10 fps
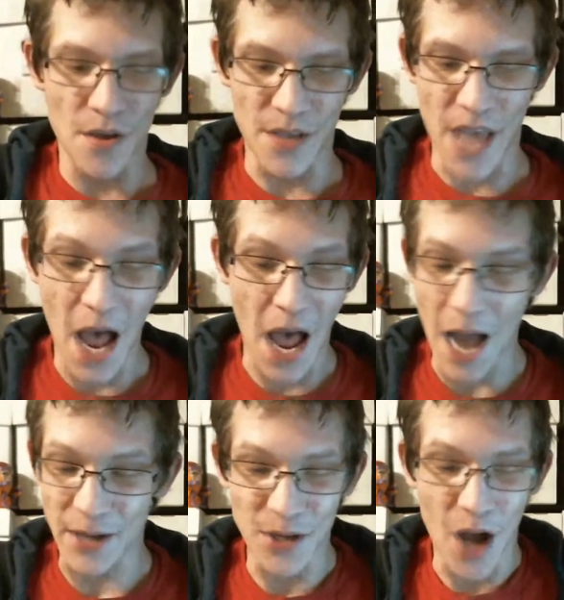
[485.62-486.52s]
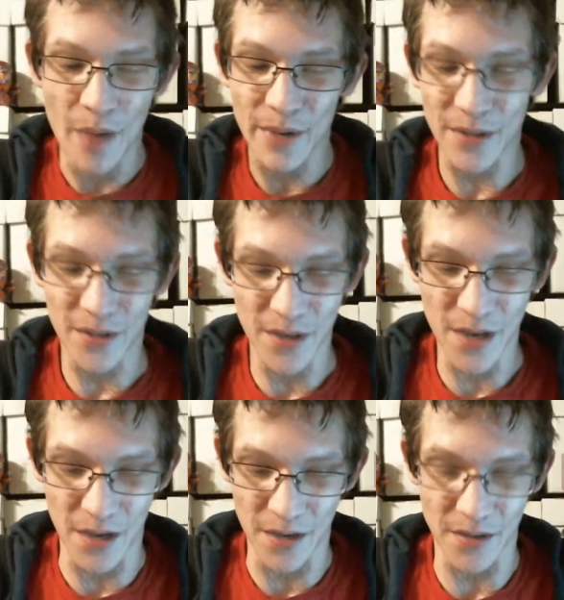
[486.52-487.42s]
yeah, Action Comics
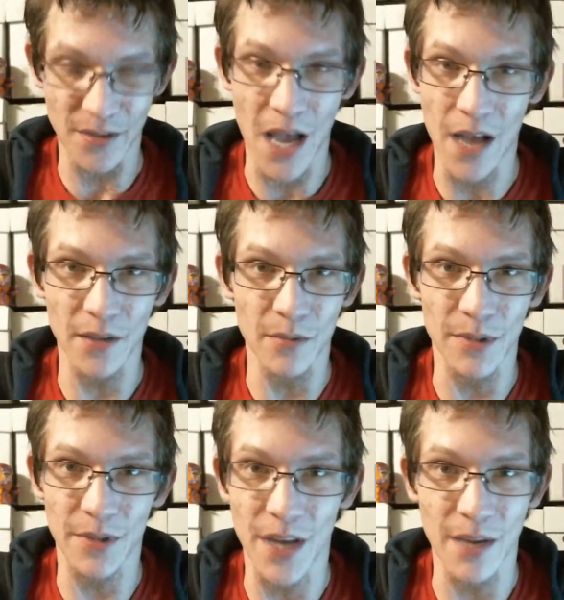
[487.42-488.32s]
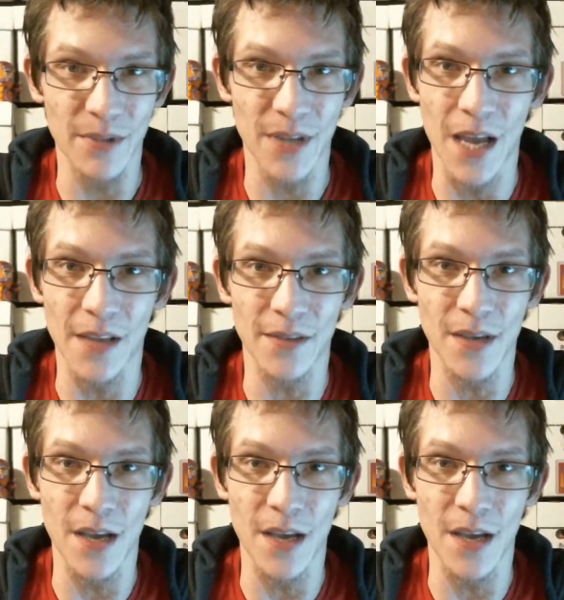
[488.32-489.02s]
is exactly what the name states.